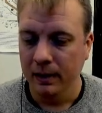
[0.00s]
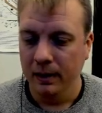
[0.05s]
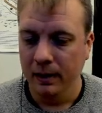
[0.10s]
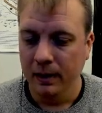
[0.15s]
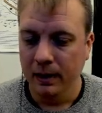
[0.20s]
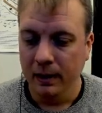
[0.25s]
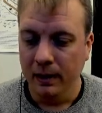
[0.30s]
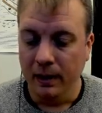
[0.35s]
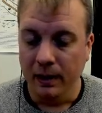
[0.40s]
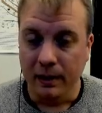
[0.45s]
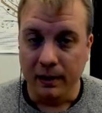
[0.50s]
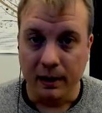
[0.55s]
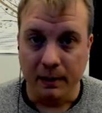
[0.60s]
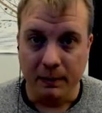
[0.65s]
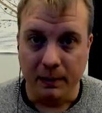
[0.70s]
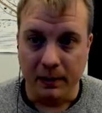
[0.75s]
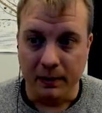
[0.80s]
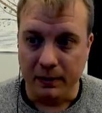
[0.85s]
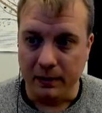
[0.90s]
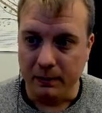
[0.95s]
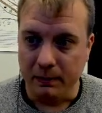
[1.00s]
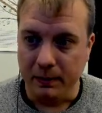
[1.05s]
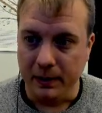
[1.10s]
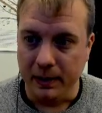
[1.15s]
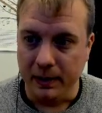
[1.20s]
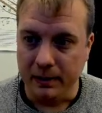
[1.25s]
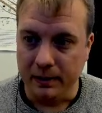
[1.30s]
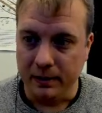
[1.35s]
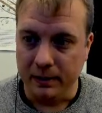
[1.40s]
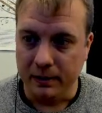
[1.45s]
A couple other
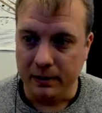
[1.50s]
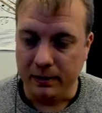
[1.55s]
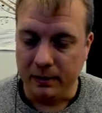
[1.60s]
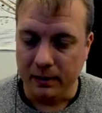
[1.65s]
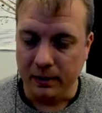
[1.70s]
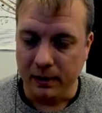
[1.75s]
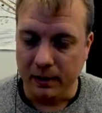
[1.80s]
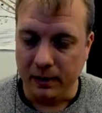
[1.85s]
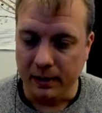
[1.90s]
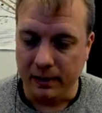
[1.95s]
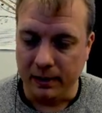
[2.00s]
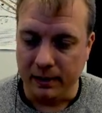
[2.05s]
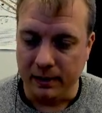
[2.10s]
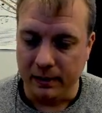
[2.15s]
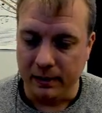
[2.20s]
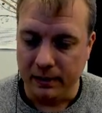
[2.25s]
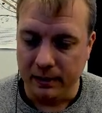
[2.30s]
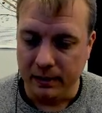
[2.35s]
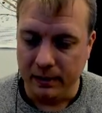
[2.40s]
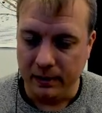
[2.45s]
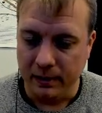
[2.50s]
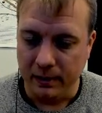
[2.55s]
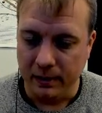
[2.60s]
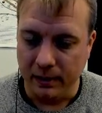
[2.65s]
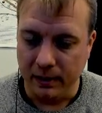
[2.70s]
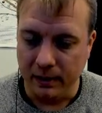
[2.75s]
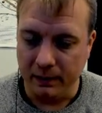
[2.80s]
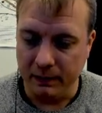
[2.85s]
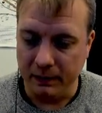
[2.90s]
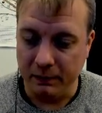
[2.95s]
pieces
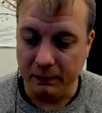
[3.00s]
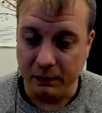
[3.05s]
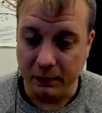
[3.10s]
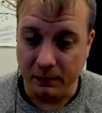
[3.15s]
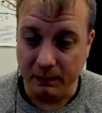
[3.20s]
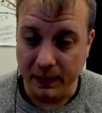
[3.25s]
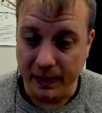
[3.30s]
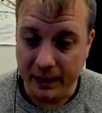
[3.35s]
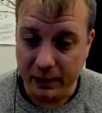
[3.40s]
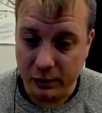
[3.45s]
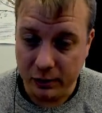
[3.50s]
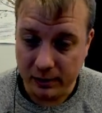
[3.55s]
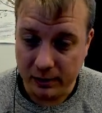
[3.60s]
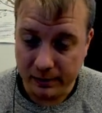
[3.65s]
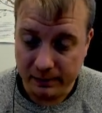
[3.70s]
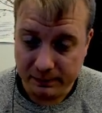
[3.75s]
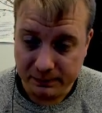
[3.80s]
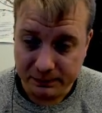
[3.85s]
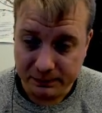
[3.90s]
of information